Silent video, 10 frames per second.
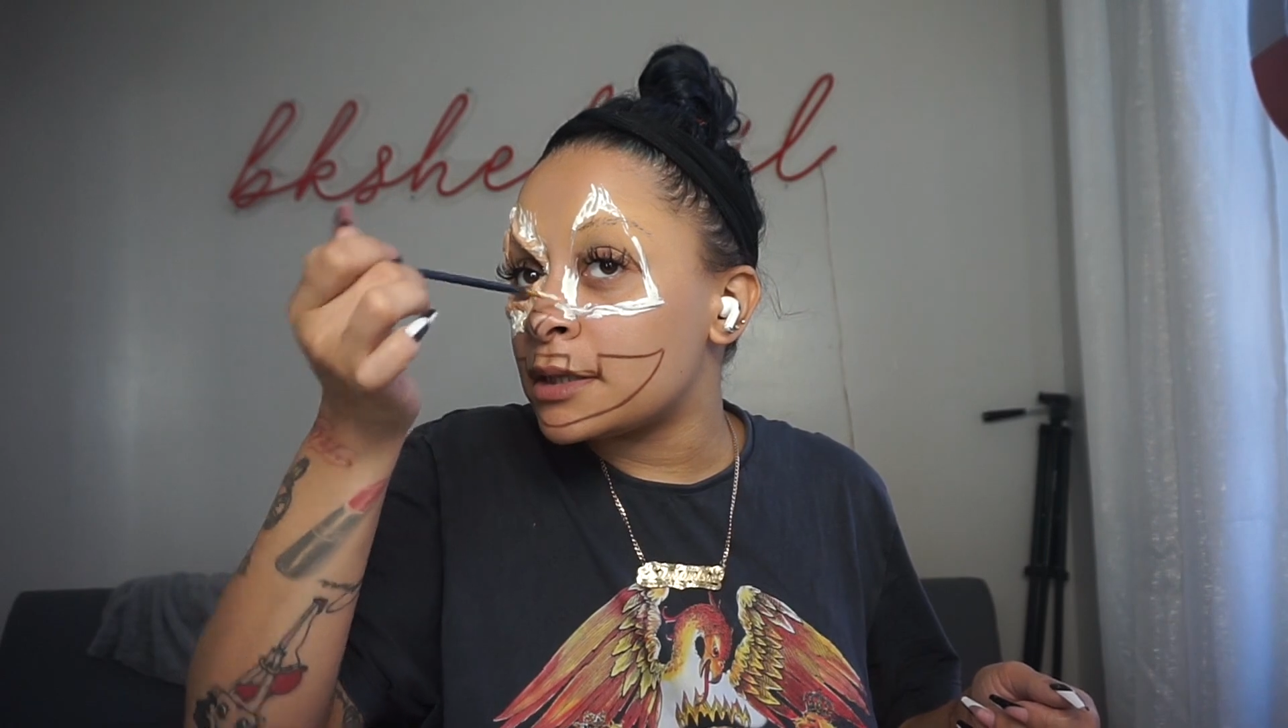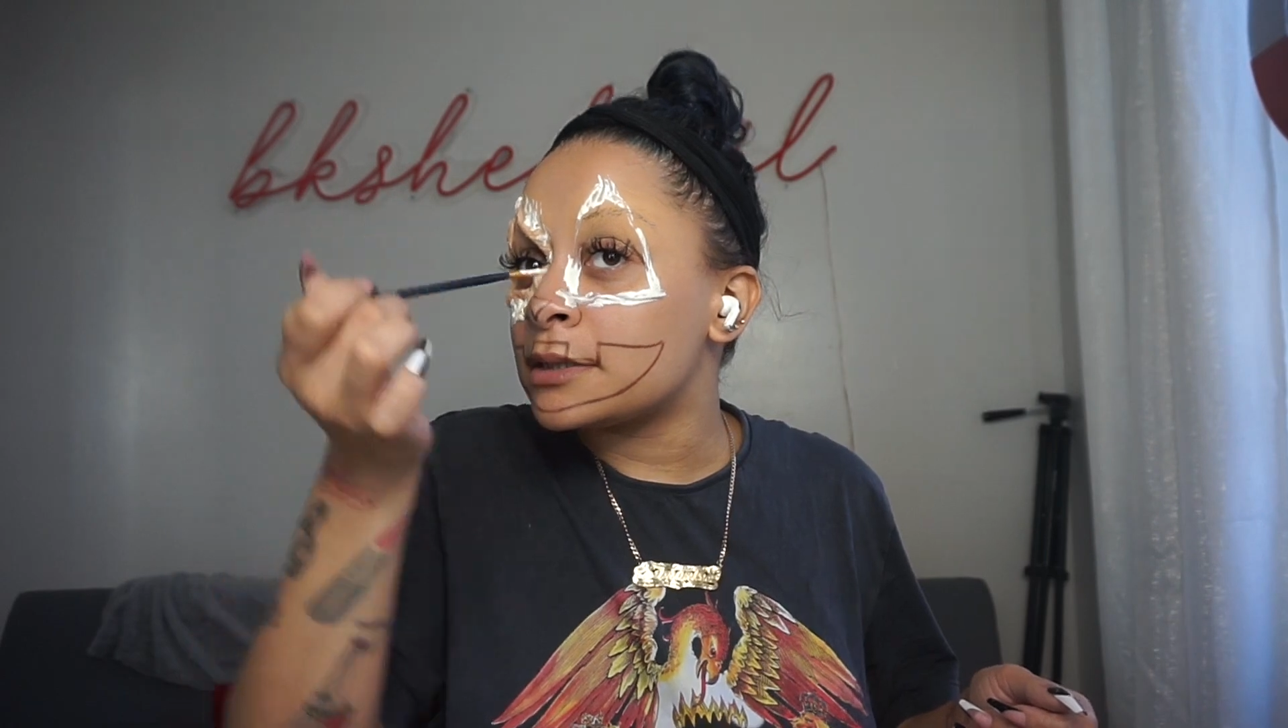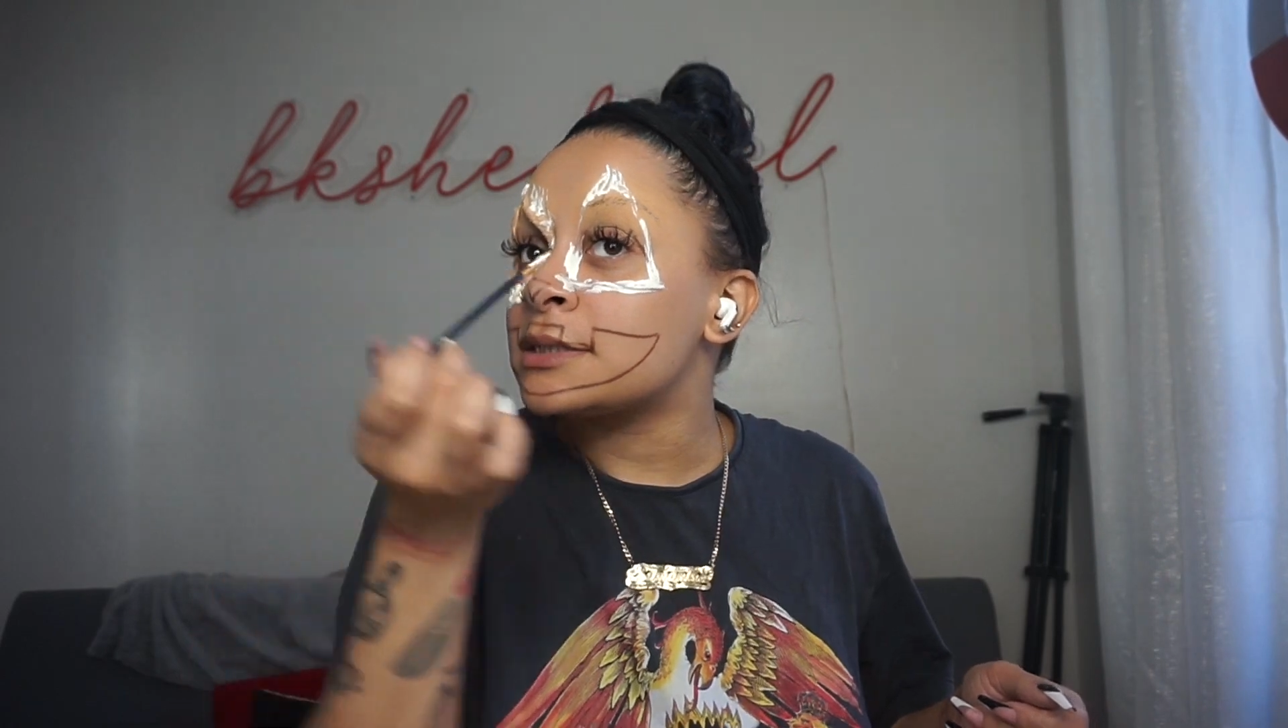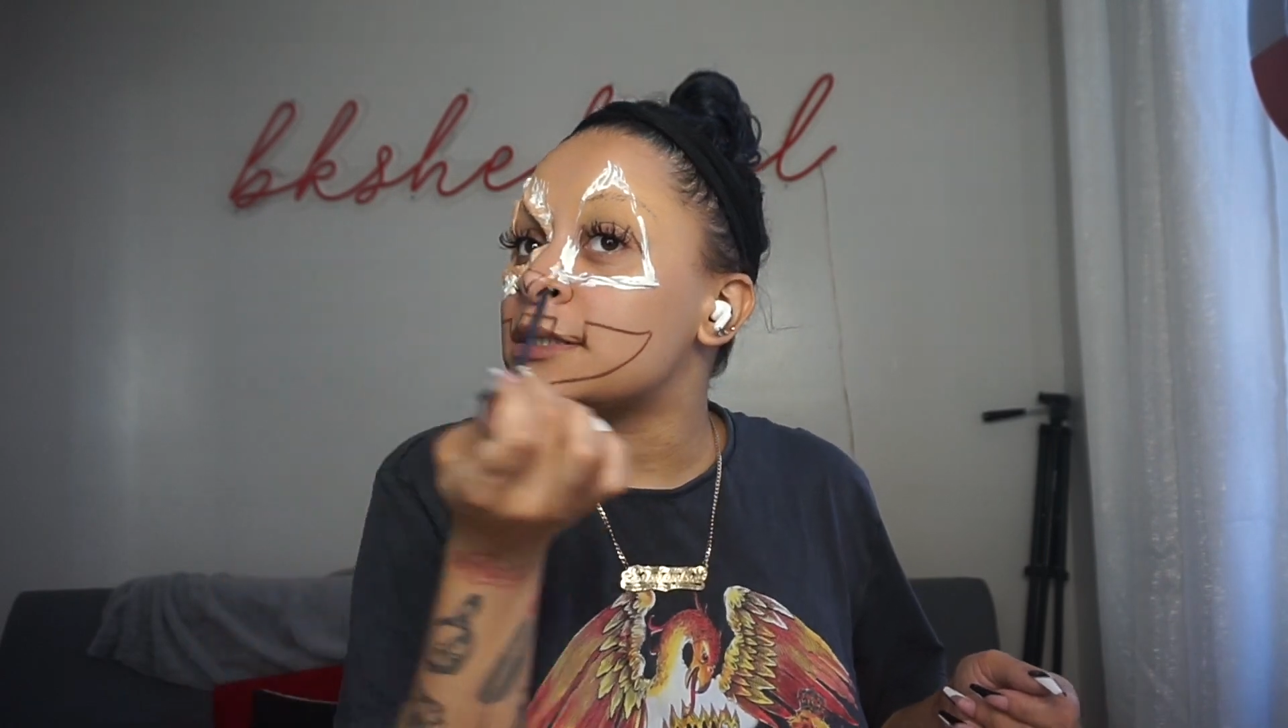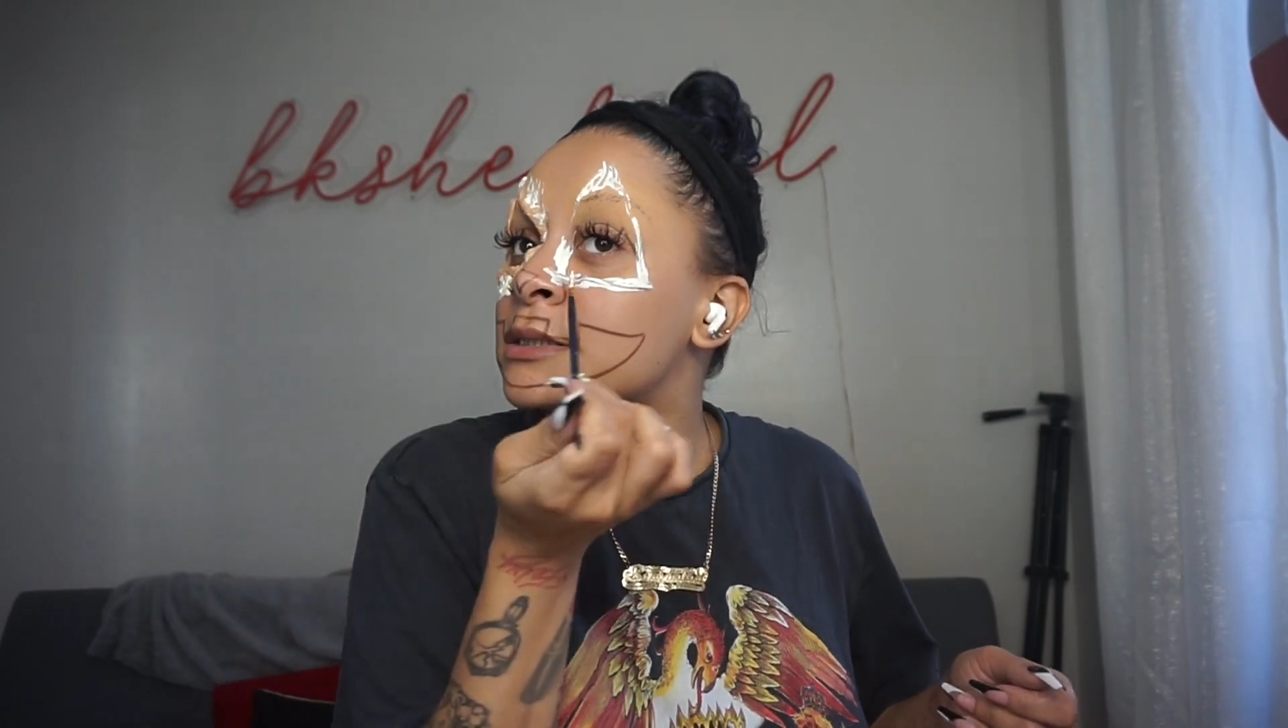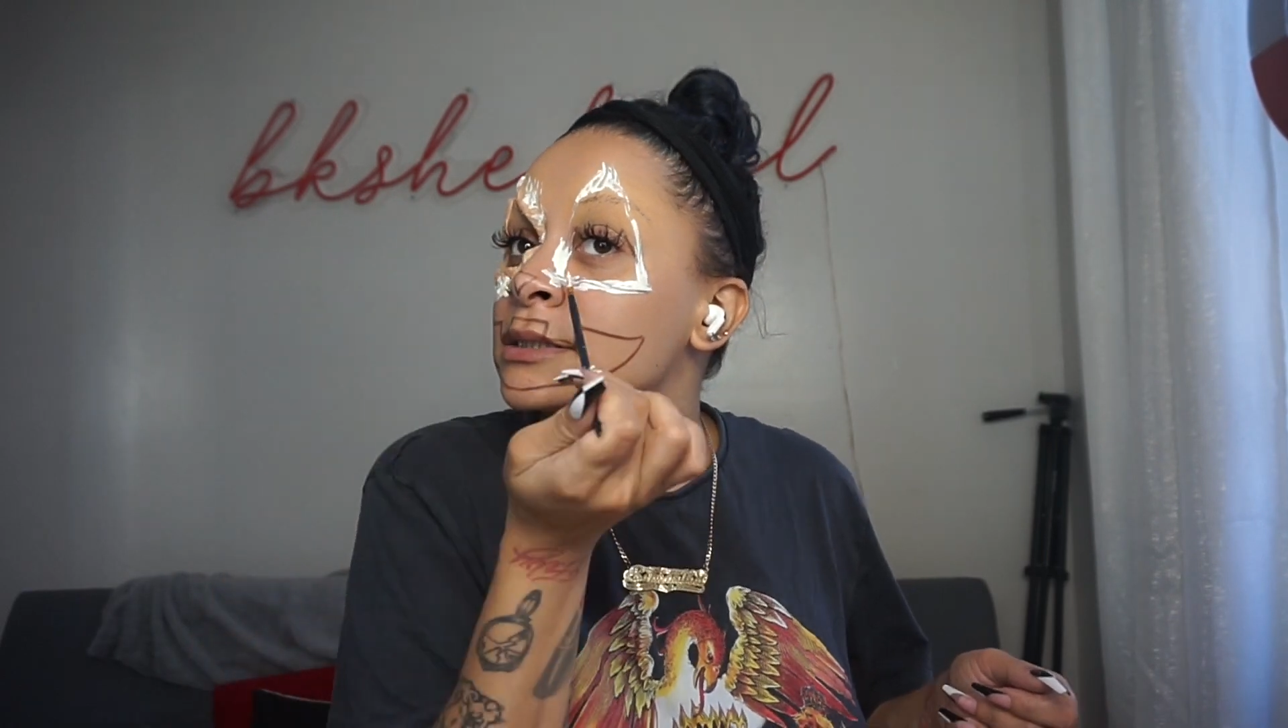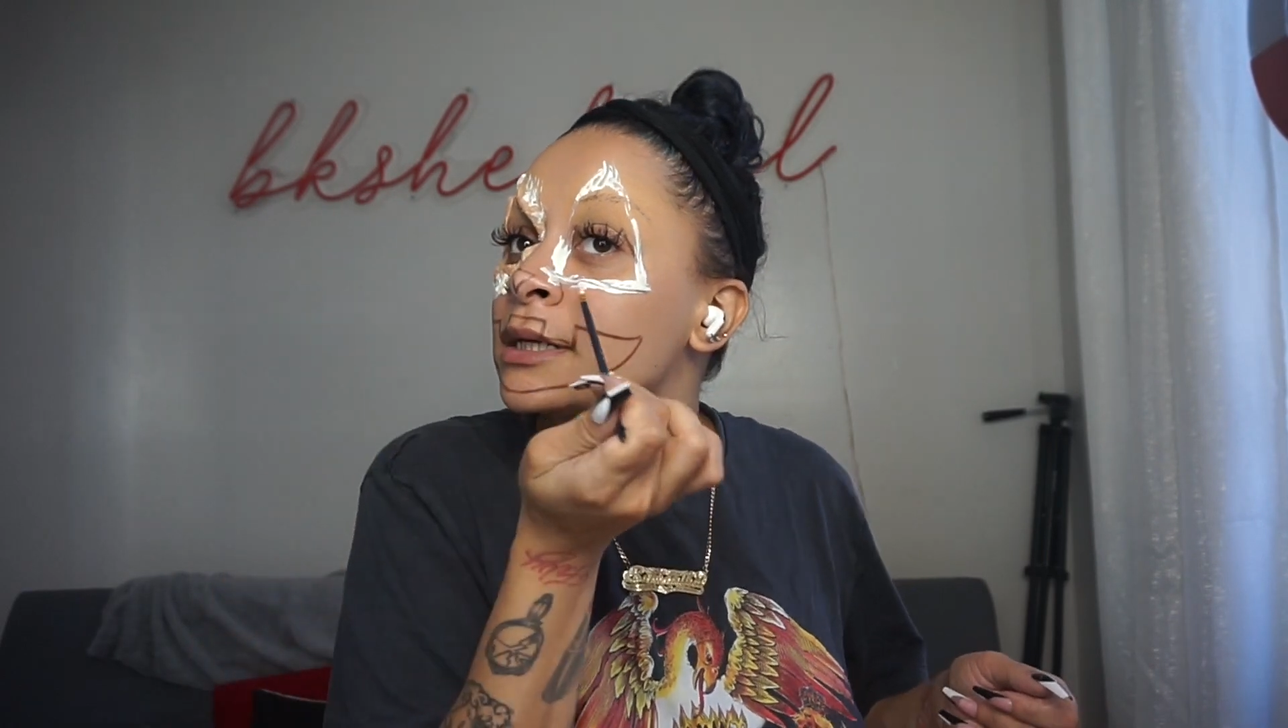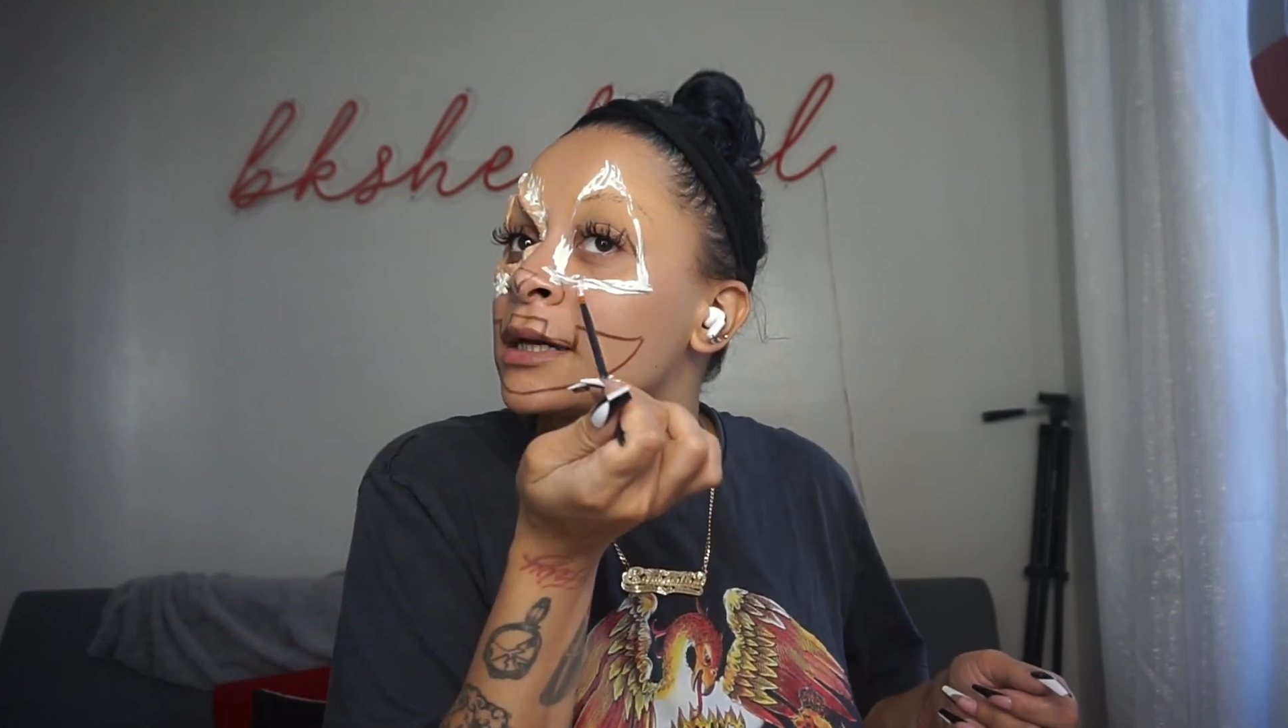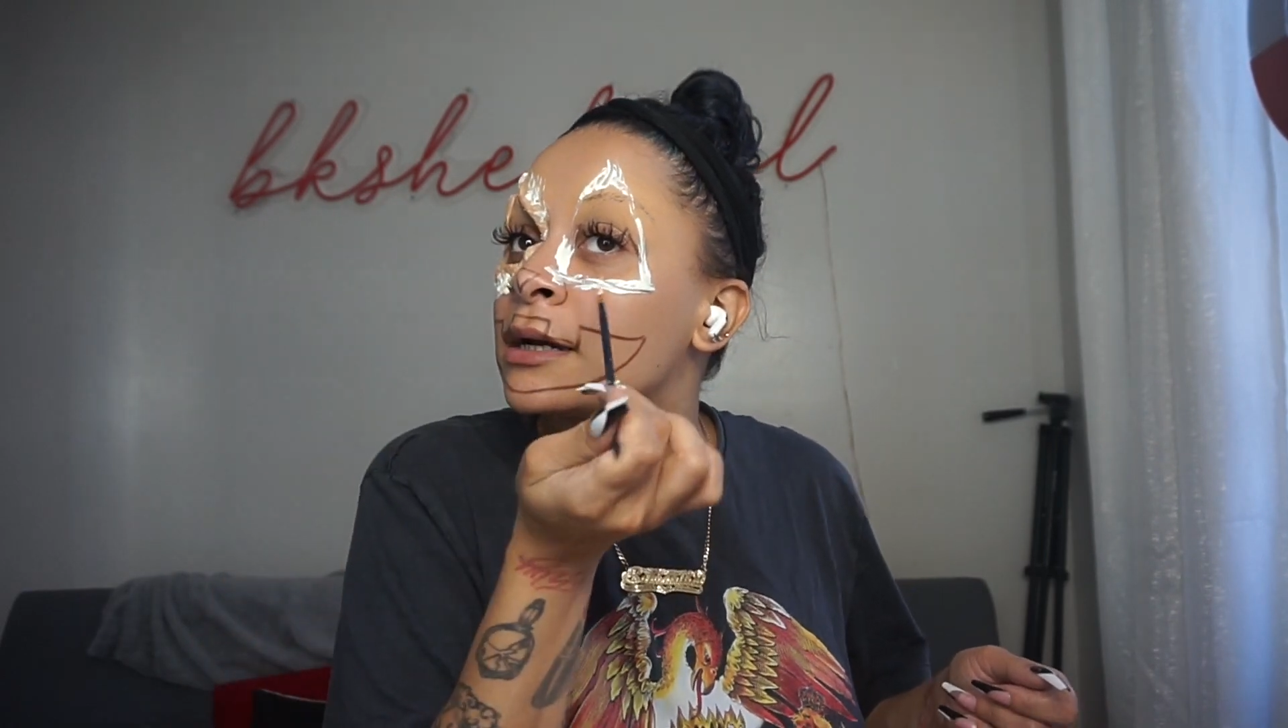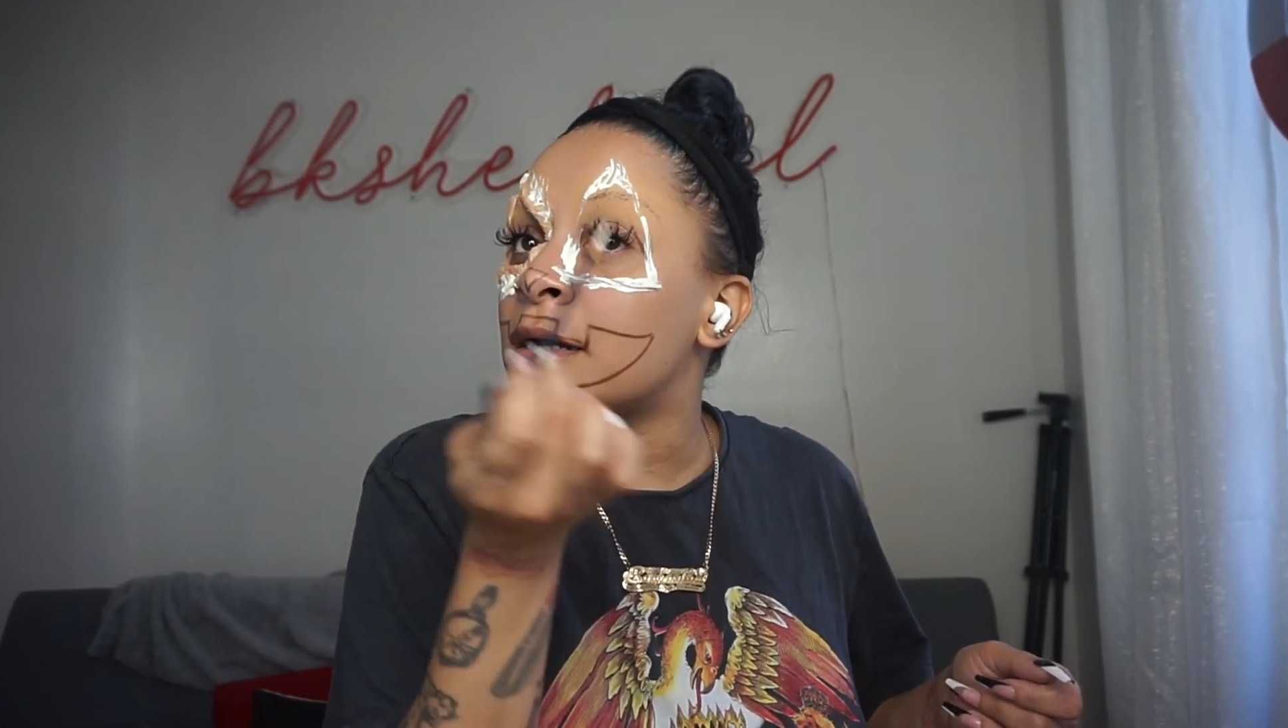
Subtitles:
stick